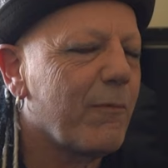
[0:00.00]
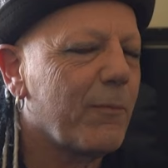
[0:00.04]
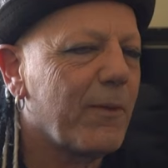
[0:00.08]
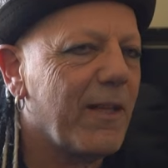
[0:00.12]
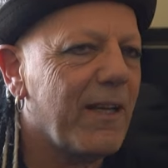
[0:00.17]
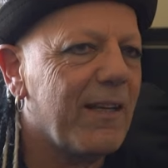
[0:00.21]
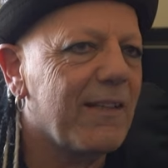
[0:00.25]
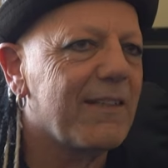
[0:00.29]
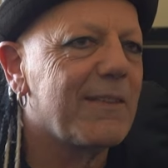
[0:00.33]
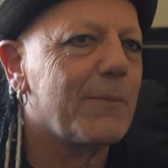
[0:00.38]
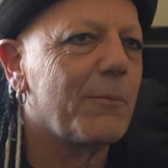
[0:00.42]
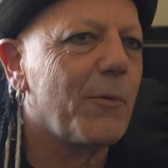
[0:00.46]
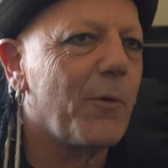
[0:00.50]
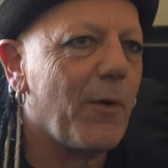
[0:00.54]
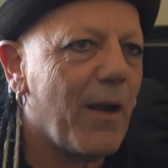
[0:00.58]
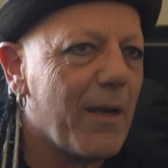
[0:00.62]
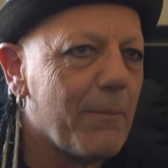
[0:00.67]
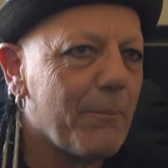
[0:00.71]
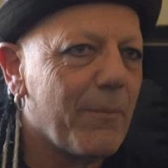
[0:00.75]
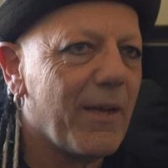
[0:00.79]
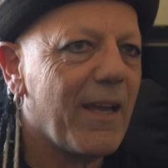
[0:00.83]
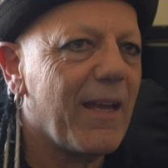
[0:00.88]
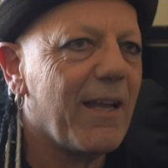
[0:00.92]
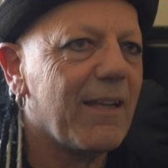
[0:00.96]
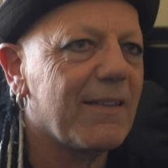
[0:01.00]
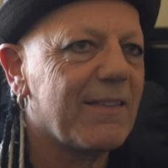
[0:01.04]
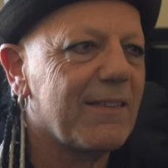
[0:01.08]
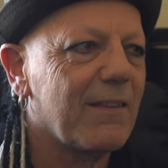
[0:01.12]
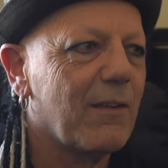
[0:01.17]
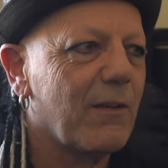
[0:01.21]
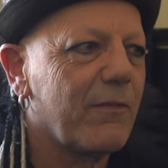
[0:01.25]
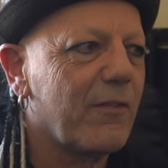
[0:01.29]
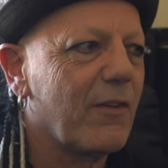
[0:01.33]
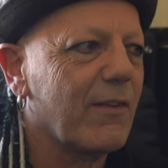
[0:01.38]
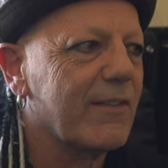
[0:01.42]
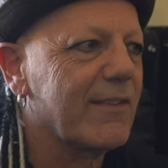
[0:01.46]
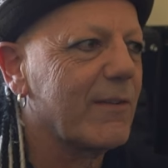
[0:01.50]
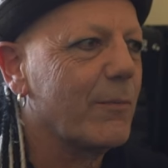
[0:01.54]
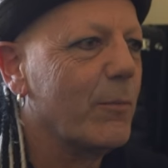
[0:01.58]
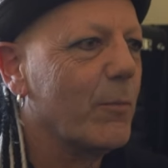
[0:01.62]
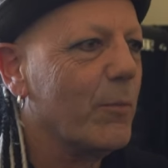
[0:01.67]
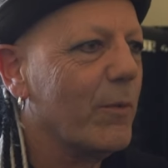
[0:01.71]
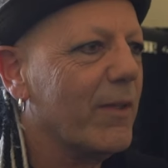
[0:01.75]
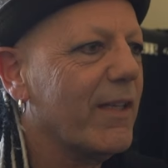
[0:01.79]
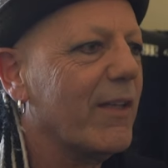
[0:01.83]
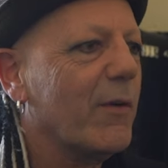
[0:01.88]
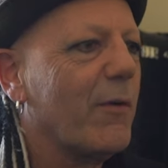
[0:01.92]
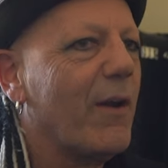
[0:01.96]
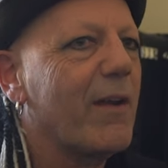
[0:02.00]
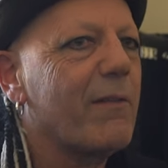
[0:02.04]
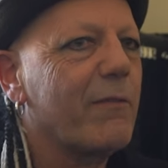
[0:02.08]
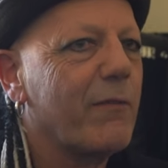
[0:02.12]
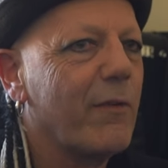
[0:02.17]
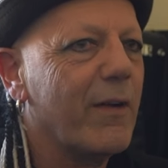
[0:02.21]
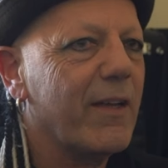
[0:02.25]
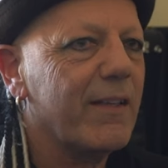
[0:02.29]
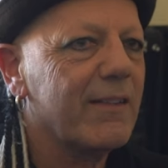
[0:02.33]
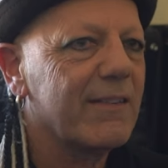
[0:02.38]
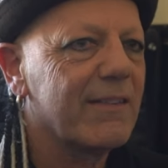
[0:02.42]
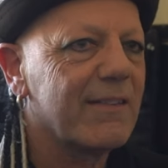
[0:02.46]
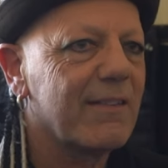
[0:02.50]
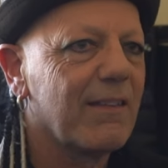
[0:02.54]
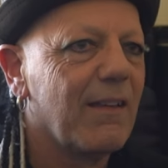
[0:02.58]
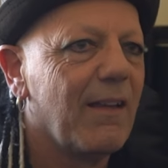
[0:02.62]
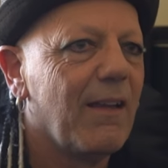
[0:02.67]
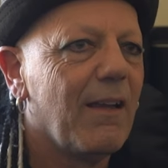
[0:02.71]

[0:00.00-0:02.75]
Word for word: played in some great bands and I've got some really great friends.